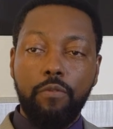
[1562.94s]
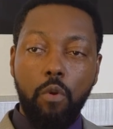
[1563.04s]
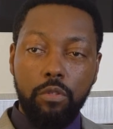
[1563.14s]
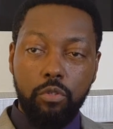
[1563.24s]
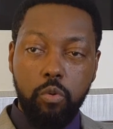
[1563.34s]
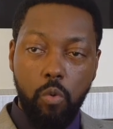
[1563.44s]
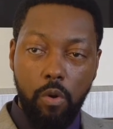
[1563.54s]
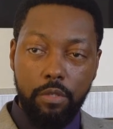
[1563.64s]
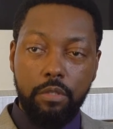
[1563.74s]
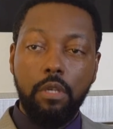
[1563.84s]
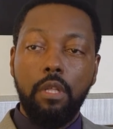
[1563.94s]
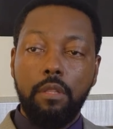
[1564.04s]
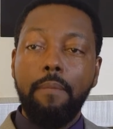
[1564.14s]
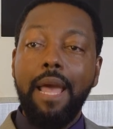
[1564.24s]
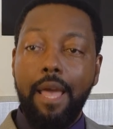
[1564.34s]
fall towards
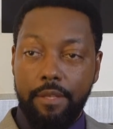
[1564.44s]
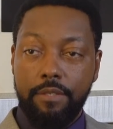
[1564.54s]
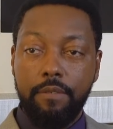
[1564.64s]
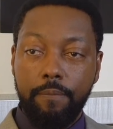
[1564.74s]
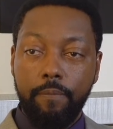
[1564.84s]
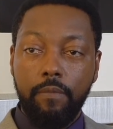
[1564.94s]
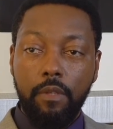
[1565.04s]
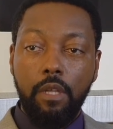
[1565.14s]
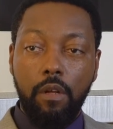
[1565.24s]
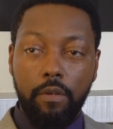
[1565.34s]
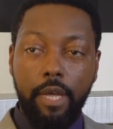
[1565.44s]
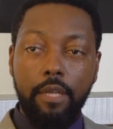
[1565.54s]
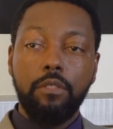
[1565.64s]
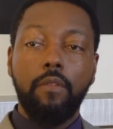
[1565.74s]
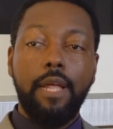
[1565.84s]
the mass. Okay,
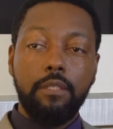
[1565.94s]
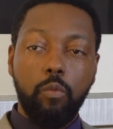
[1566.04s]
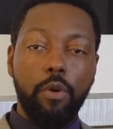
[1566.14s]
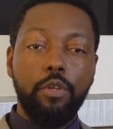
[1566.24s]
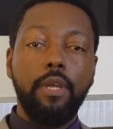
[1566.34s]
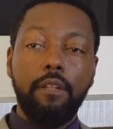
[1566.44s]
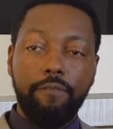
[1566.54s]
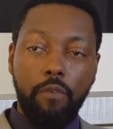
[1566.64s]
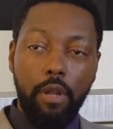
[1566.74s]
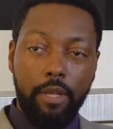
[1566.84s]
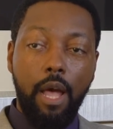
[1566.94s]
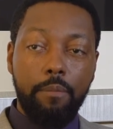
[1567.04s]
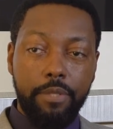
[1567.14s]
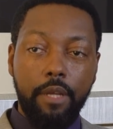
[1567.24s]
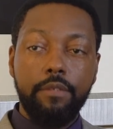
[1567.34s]
so that's where you get falling
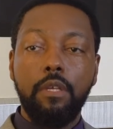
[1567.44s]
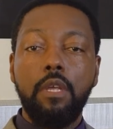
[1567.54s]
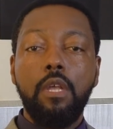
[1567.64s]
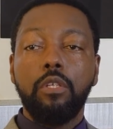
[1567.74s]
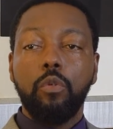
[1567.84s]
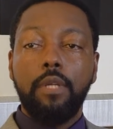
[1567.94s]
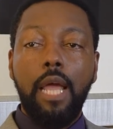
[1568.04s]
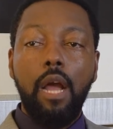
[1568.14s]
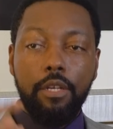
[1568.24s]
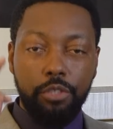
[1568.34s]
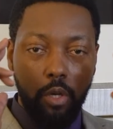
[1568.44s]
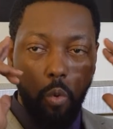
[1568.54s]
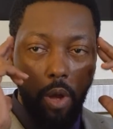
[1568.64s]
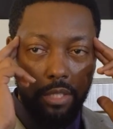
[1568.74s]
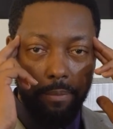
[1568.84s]
objects. So now, as you're
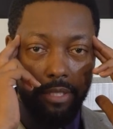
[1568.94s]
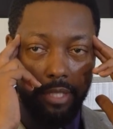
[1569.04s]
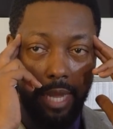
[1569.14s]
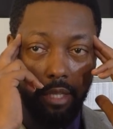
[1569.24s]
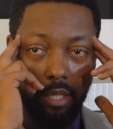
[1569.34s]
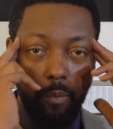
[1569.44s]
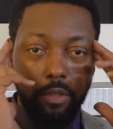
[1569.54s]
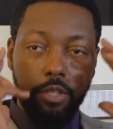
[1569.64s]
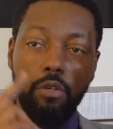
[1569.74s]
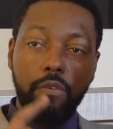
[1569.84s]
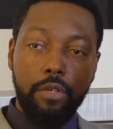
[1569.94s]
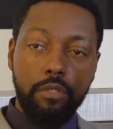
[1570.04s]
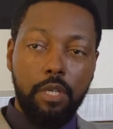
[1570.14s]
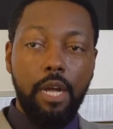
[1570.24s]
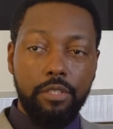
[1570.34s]
quantum entangling with the
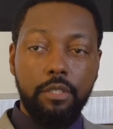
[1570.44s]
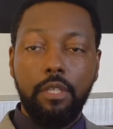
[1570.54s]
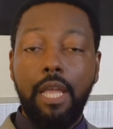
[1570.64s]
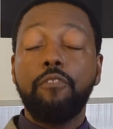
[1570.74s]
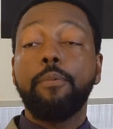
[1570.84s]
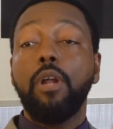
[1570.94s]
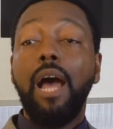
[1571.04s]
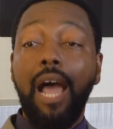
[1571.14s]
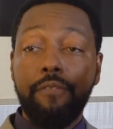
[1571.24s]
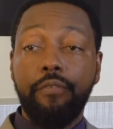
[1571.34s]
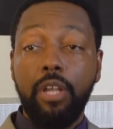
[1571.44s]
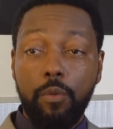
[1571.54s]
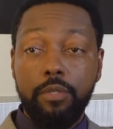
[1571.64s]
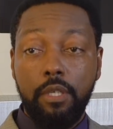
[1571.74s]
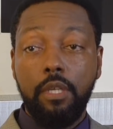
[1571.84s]
universal consciousness, you have to be on a high
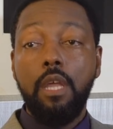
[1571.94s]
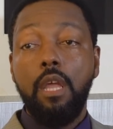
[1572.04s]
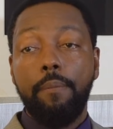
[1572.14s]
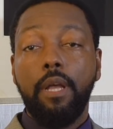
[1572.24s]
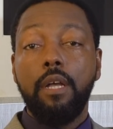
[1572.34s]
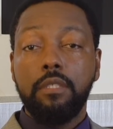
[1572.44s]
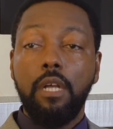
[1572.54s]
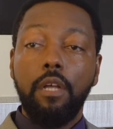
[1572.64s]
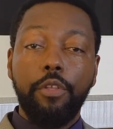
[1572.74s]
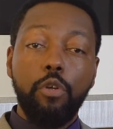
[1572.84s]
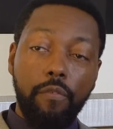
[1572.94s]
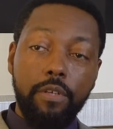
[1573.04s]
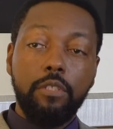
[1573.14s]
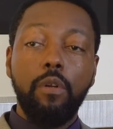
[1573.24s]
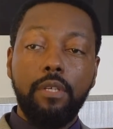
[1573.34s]
frequency, because the
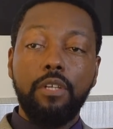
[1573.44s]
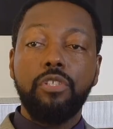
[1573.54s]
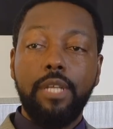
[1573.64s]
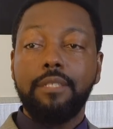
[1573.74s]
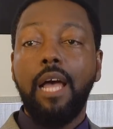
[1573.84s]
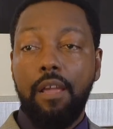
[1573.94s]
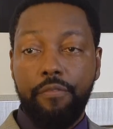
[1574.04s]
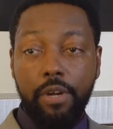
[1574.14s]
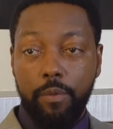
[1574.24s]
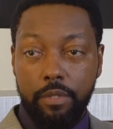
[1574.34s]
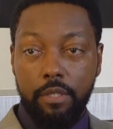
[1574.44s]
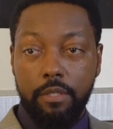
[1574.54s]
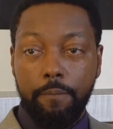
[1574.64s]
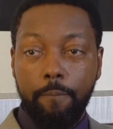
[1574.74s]
universe only understands high frequencies.